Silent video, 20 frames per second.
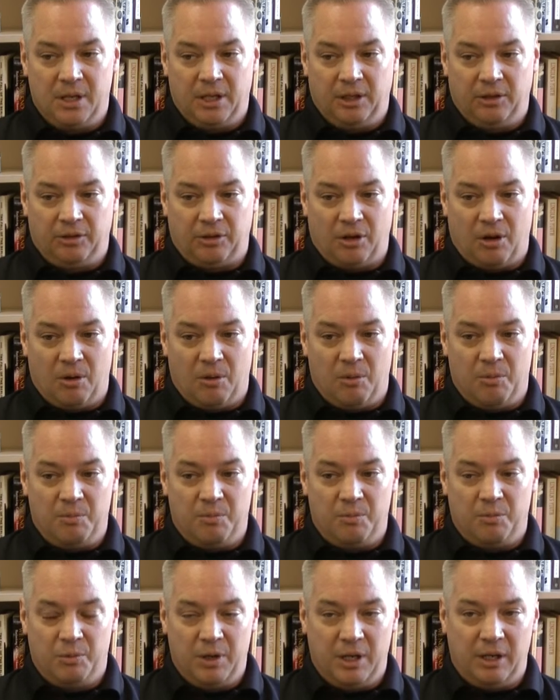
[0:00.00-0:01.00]
So
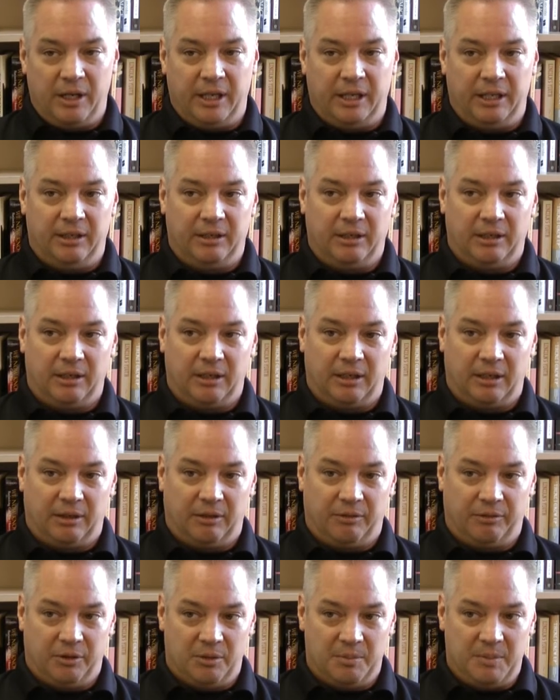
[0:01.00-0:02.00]
really,
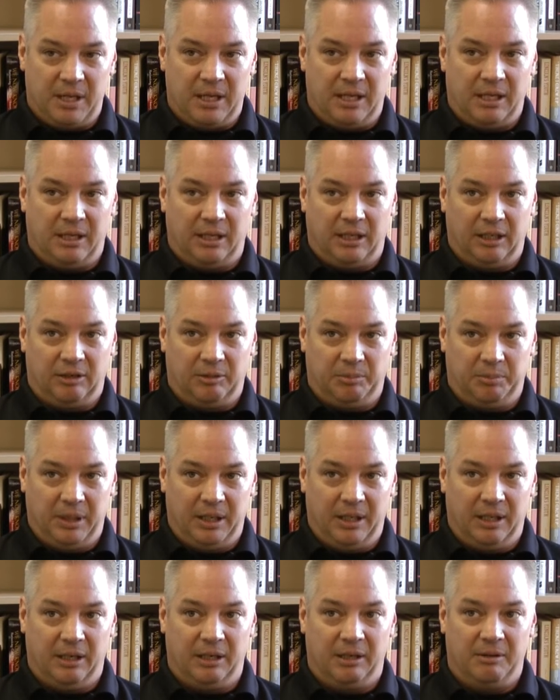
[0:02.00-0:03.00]
for me, it's
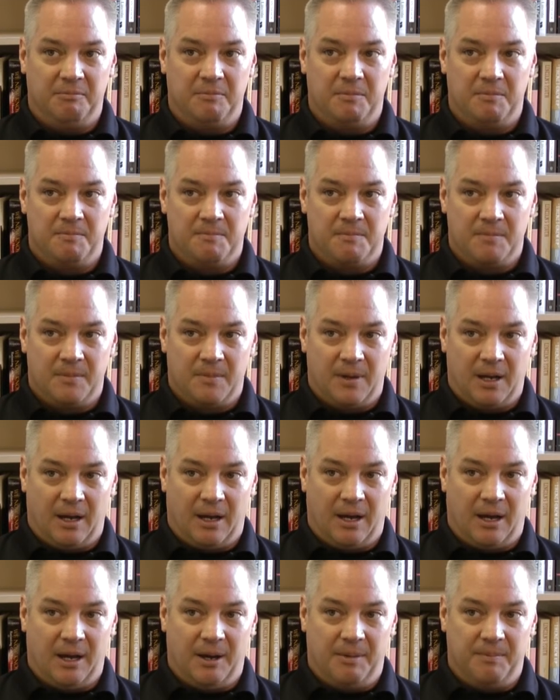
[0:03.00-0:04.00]
been
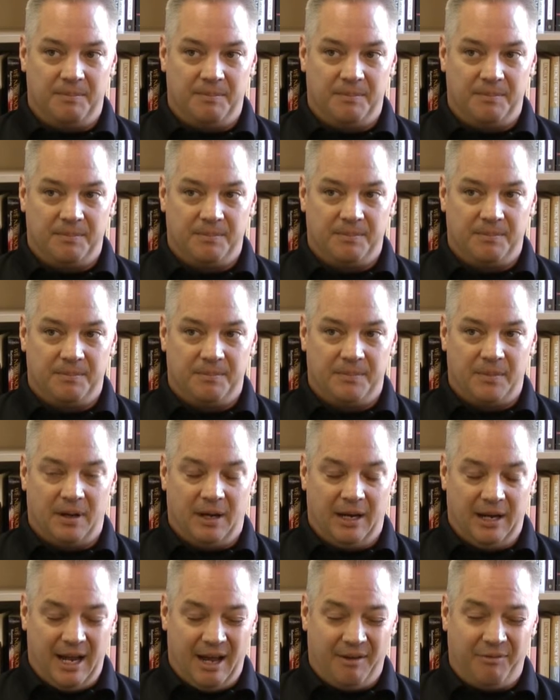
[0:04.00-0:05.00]

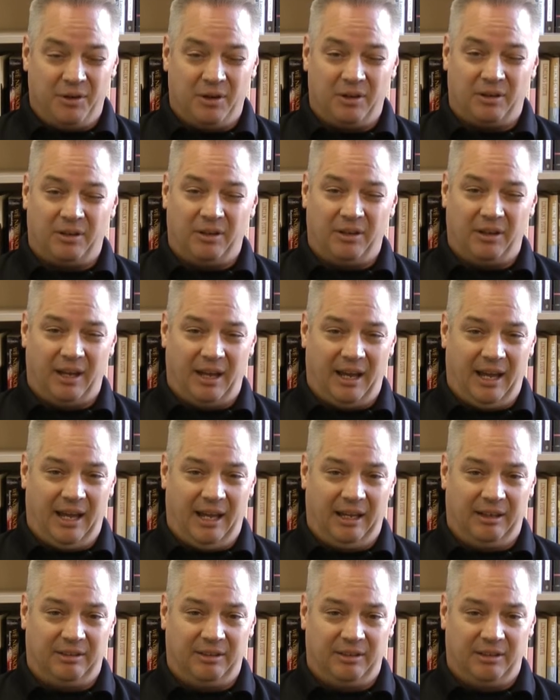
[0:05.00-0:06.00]
an effort
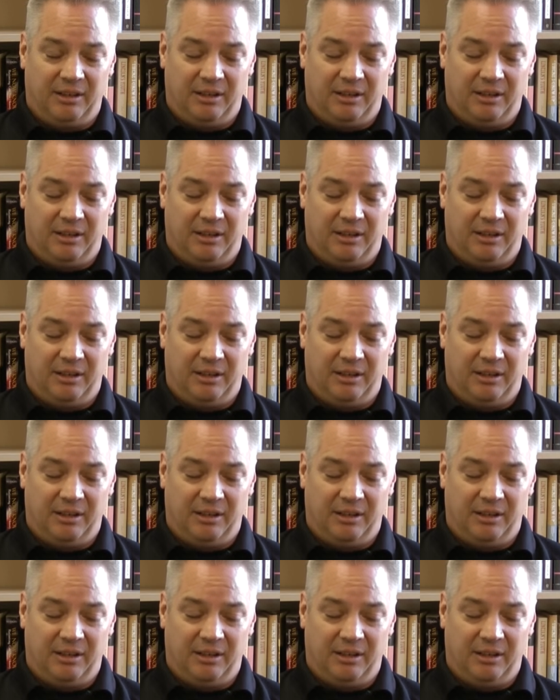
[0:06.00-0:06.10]
at